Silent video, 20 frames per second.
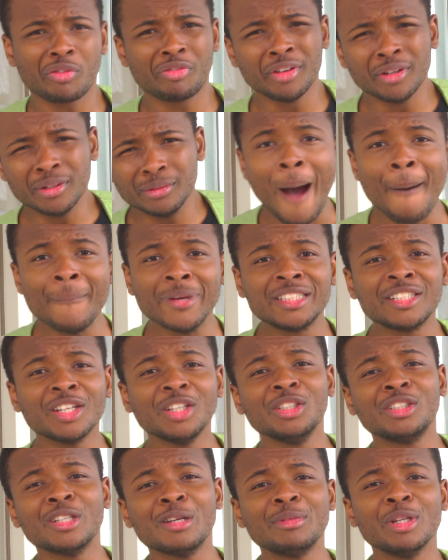film. I'm gonna tell
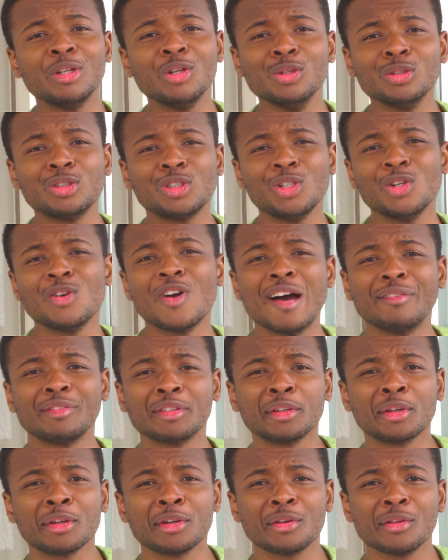you something new so you don't have to
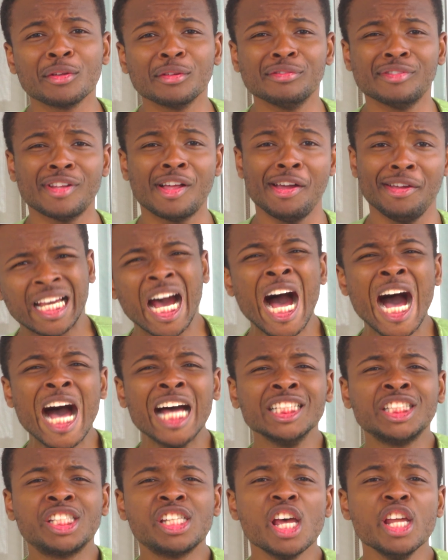learn it on the fly.
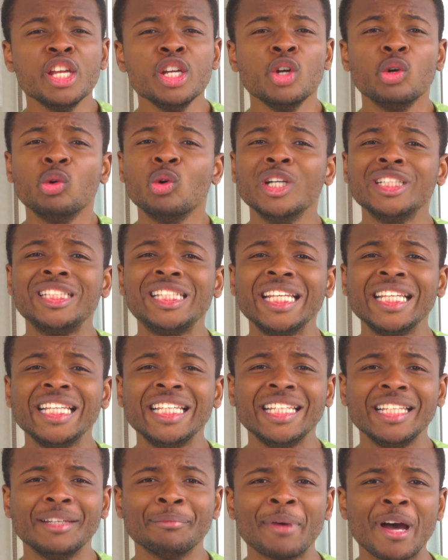
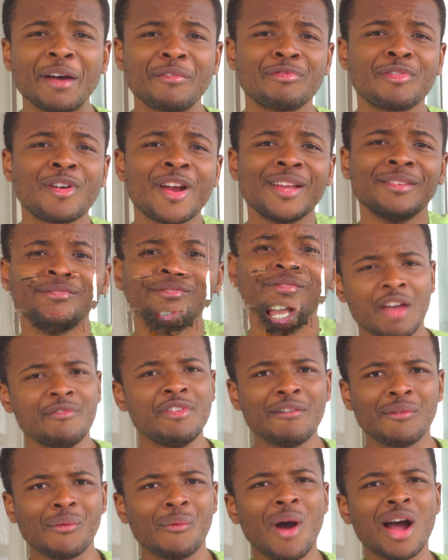Continuity, my friend. Have you
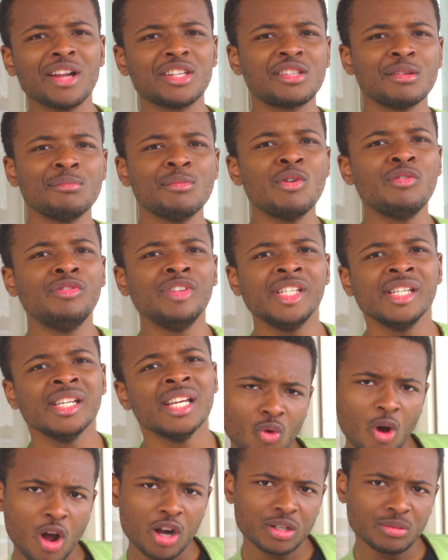ever watched the movie?
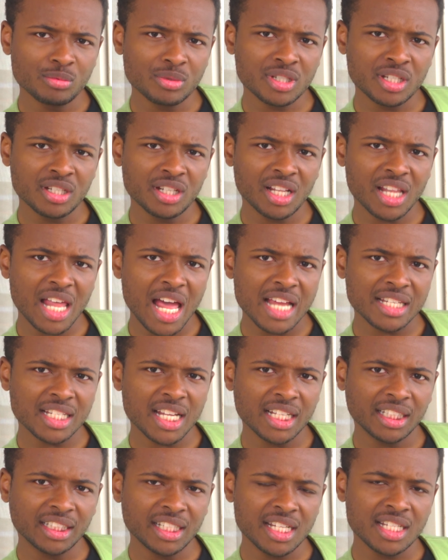Water was in the glass
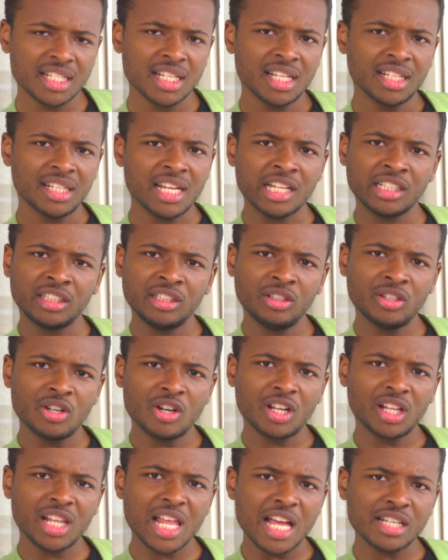like this. Next thing you know,
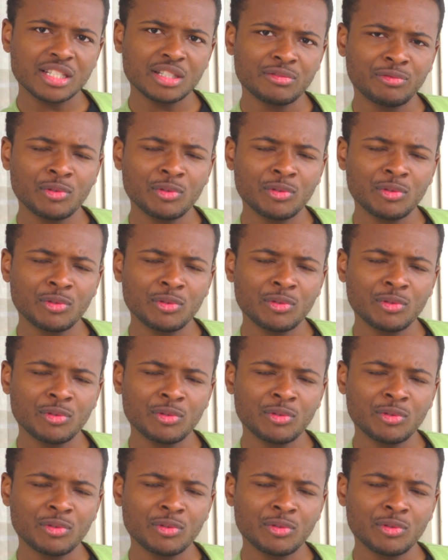the glass is